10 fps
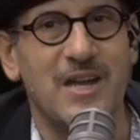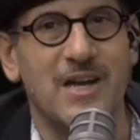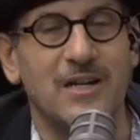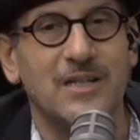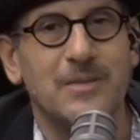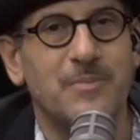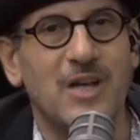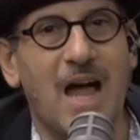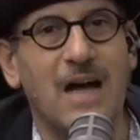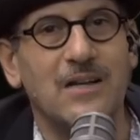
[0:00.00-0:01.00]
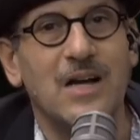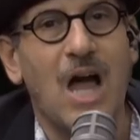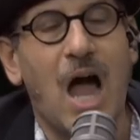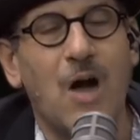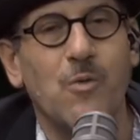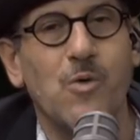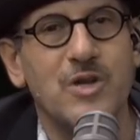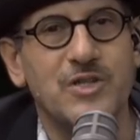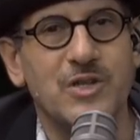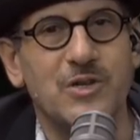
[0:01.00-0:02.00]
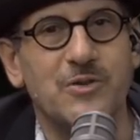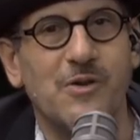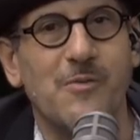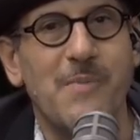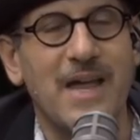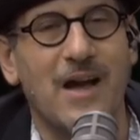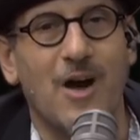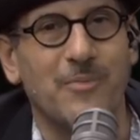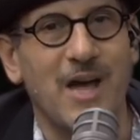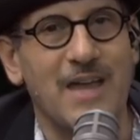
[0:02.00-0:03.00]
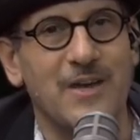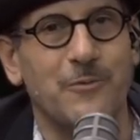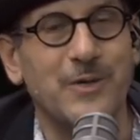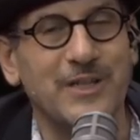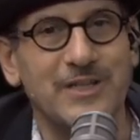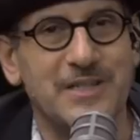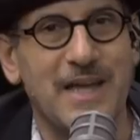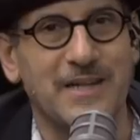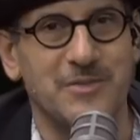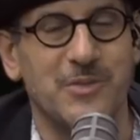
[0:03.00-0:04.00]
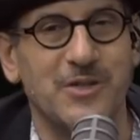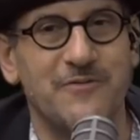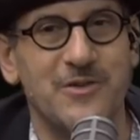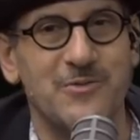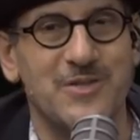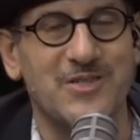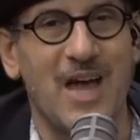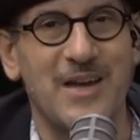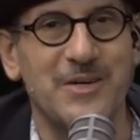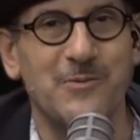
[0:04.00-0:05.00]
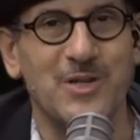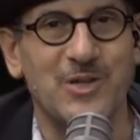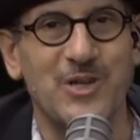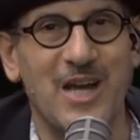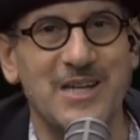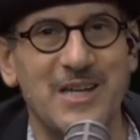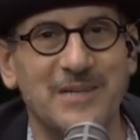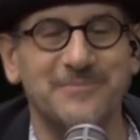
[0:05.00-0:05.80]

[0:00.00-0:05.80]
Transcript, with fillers: here, but how, how would you make our planet really detectable if you decided it was a good idea?